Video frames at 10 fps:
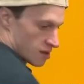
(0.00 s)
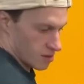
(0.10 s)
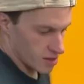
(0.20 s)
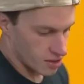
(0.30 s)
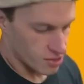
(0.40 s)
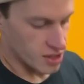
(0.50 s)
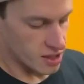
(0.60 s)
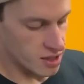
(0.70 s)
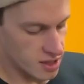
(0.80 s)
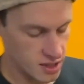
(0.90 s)
all the
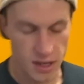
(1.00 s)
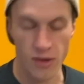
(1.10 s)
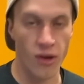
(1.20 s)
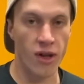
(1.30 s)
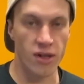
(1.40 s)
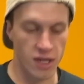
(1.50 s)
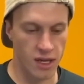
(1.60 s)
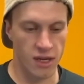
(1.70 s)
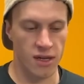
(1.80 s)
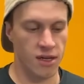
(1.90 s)
grease and oils
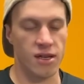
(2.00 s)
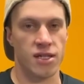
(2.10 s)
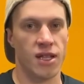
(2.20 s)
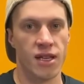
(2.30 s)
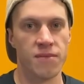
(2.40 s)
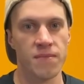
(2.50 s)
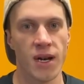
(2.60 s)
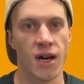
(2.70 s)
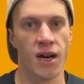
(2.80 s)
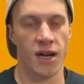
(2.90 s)
is like
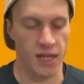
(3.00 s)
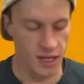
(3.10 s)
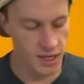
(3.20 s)
honey.